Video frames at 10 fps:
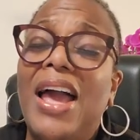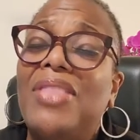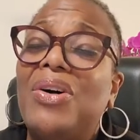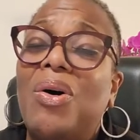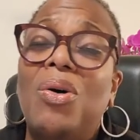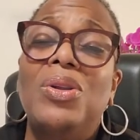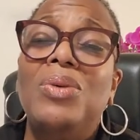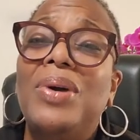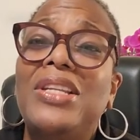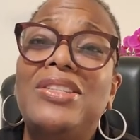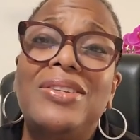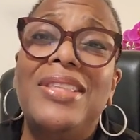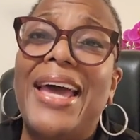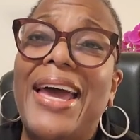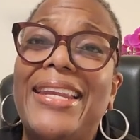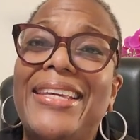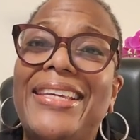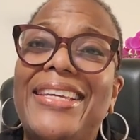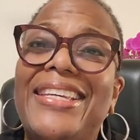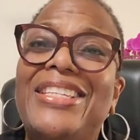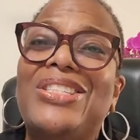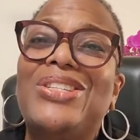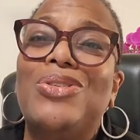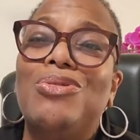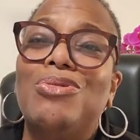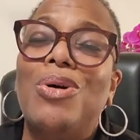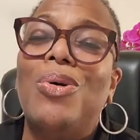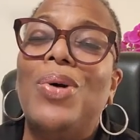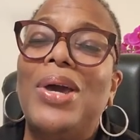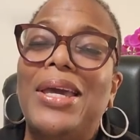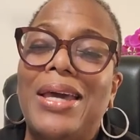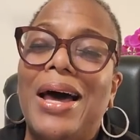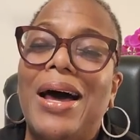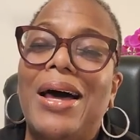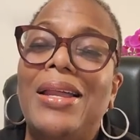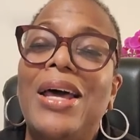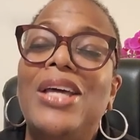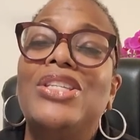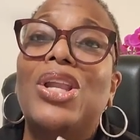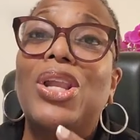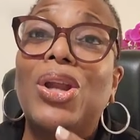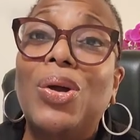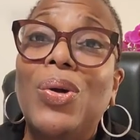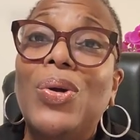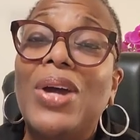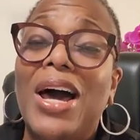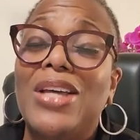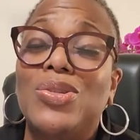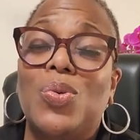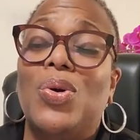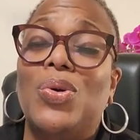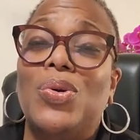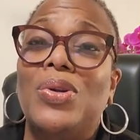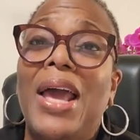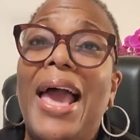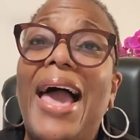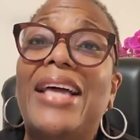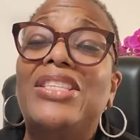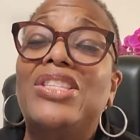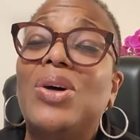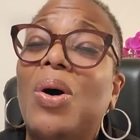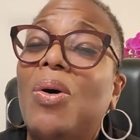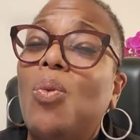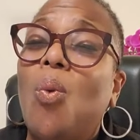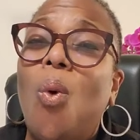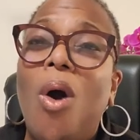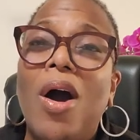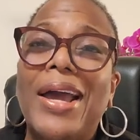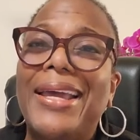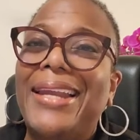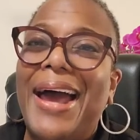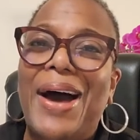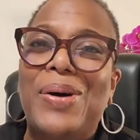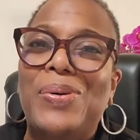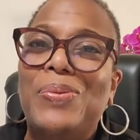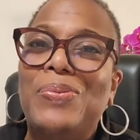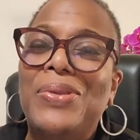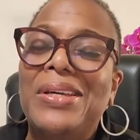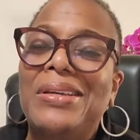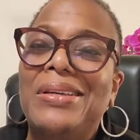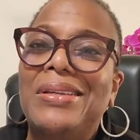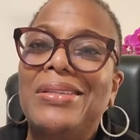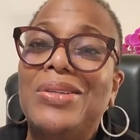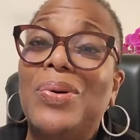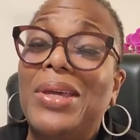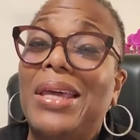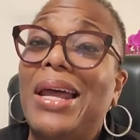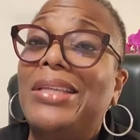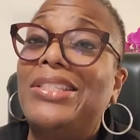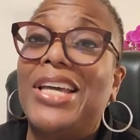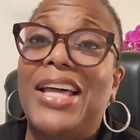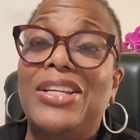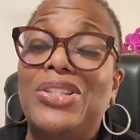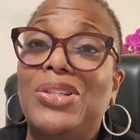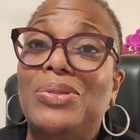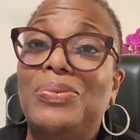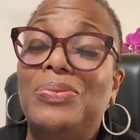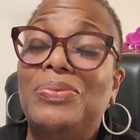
And the only way to do that is to grow in God, to learn God's word, and to walk it out. So again, I challenge you,